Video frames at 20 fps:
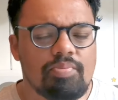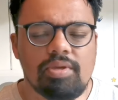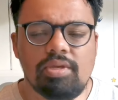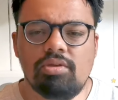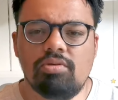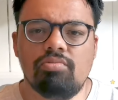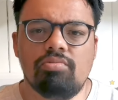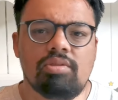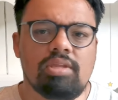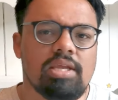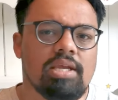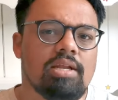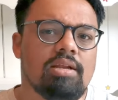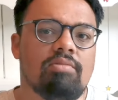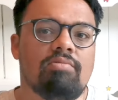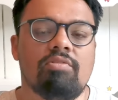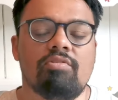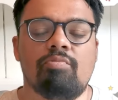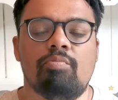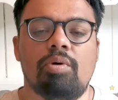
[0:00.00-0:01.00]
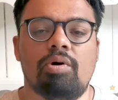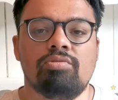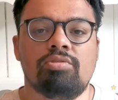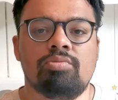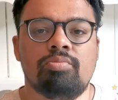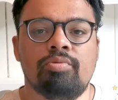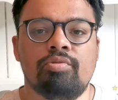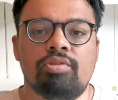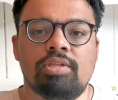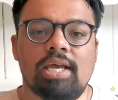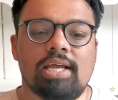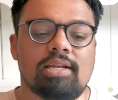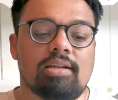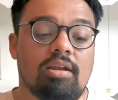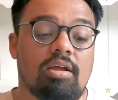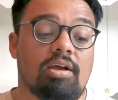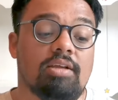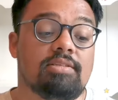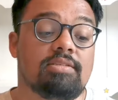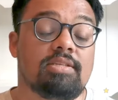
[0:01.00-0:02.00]
It could be you dealing with
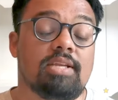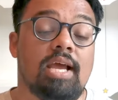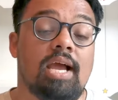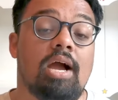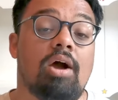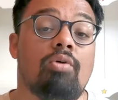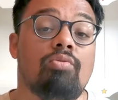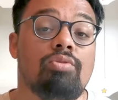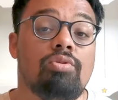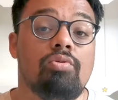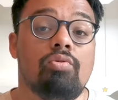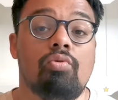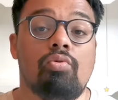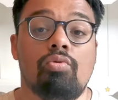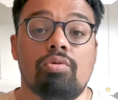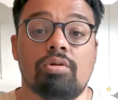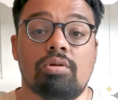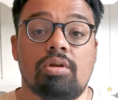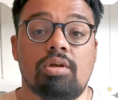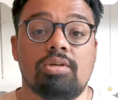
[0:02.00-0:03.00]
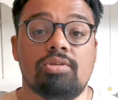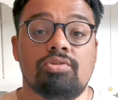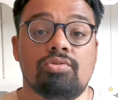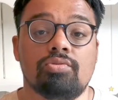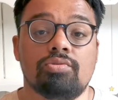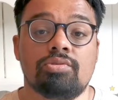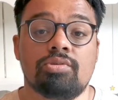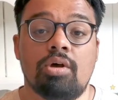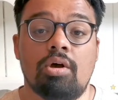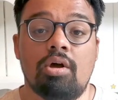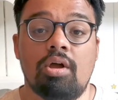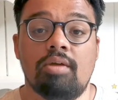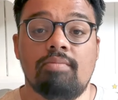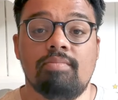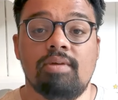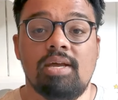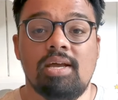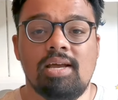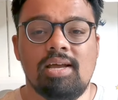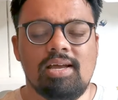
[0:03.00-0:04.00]
multiple deadlines and how you organize your
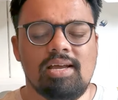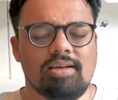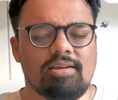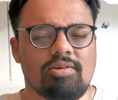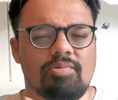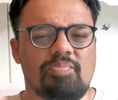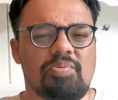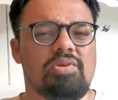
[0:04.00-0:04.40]
time.